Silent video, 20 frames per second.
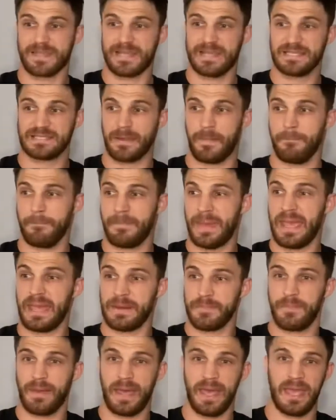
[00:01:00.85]
it's a
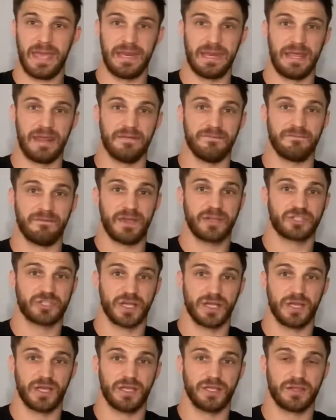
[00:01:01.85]
man-made
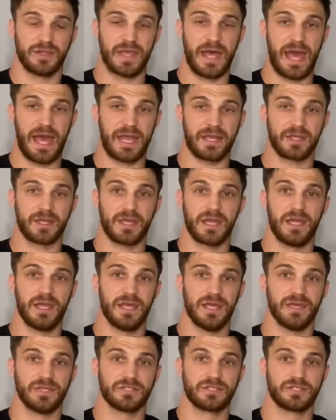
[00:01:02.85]
invention that is